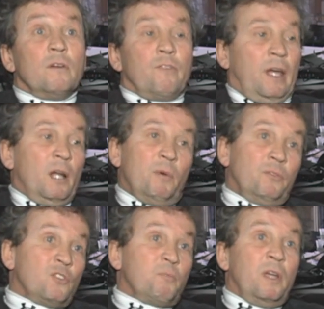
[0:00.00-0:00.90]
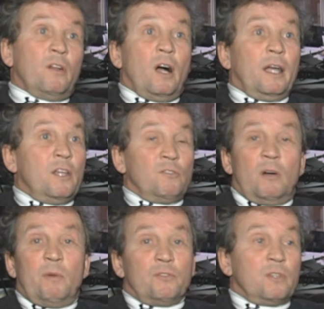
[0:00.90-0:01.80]
Forget about the speed. Hockey's
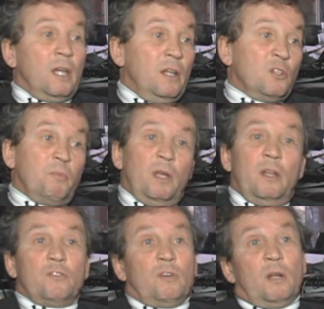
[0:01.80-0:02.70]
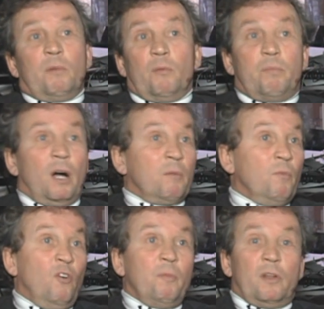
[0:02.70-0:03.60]
not about skating speed. It's not about puck
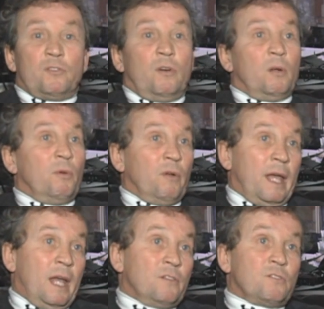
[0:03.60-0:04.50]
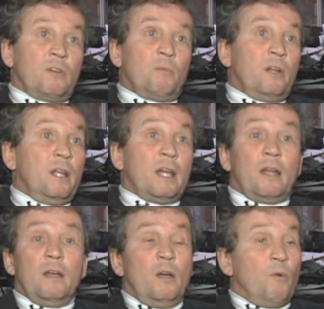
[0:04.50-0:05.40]
movement. It's not about hands. It's not about any of
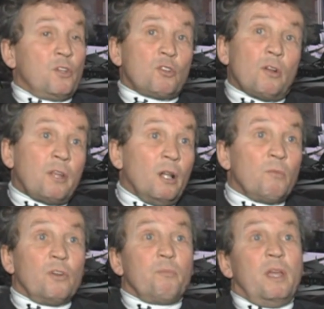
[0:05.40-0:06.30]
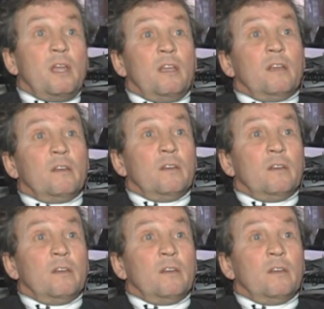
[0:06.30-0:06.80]
that. We're just going to tell them where to be.